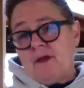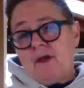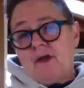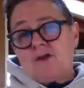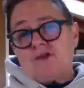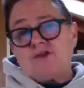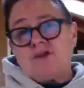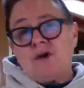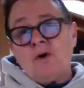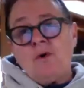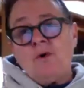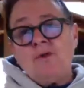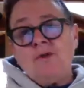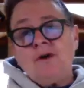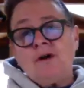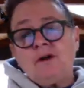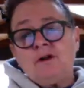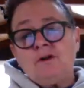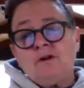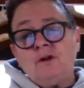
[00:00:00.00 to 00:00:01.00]
So
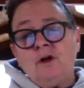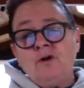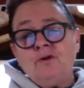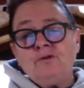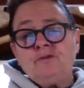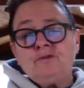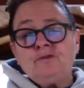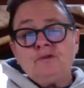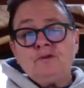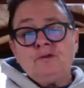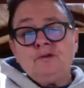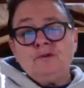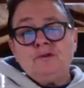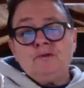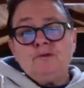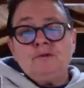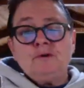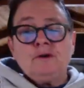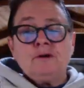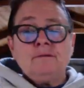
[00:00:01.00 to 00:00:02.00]
the closer
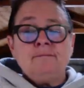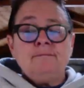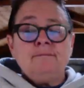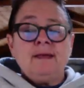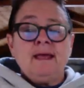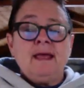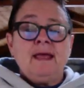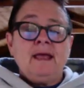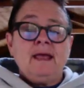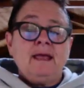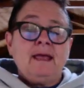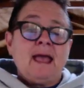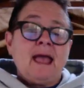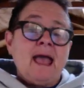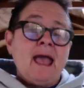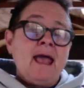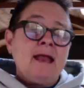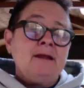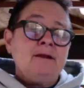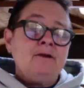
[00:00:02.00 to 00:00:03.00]
you could make
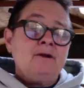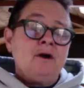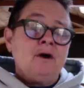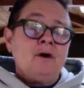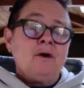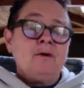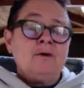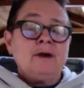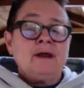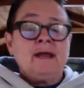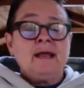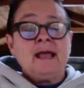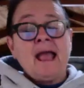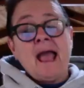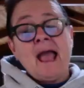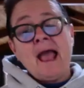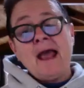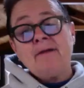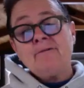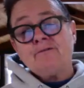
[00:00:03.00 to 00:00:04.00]
encoding
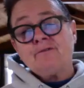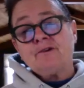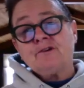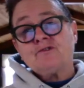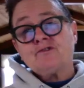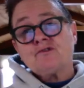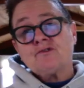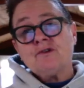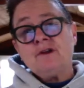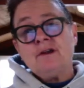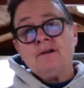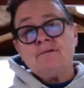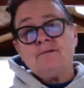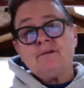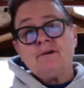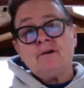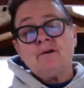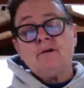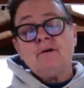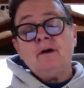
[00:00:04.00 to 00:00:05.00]
and
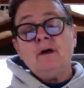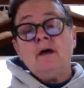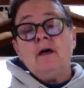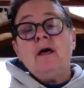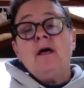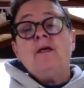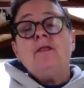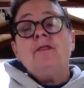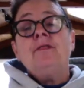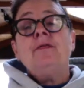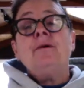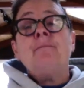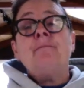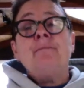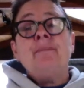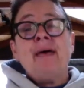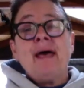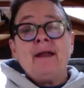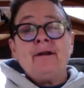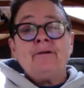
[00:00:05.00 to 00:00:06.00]
retrieval, the
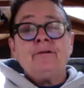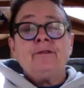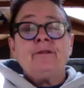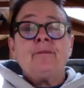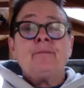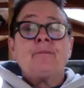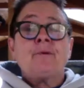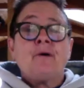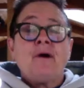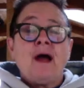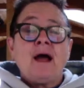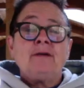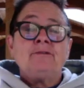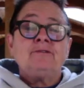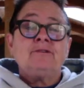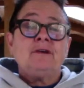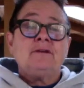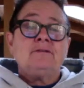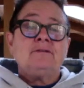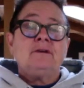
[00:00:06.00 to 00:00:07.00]
better the
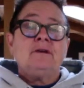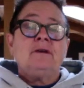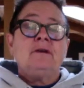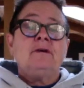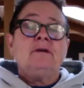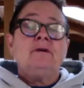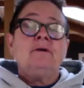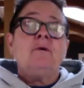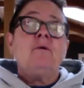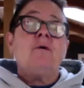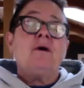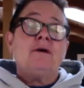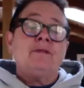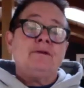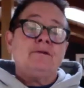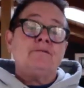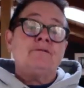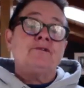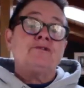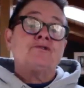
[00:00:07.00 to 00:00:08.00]
processing or
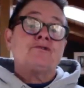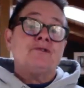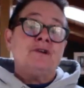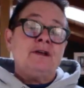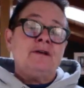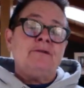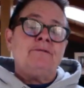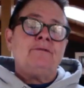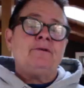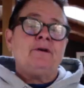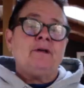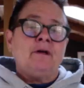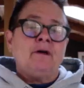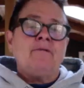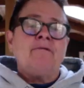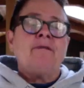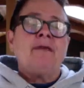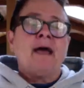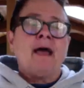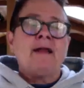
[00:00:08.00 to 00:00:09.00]
the retrieval
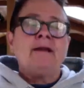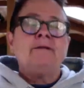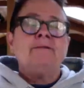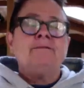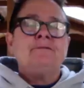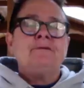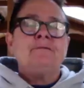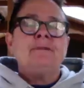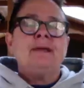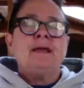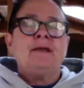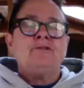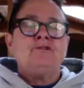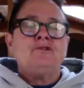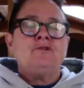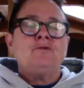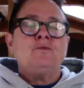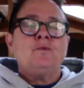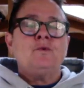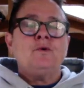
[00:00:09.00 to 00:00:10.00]
of that
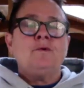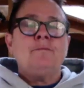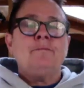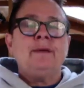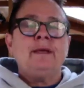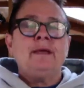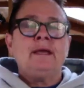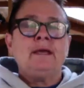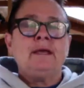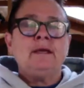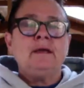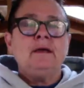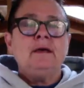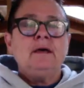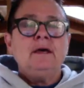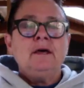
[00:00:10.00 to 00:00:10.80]
information will be.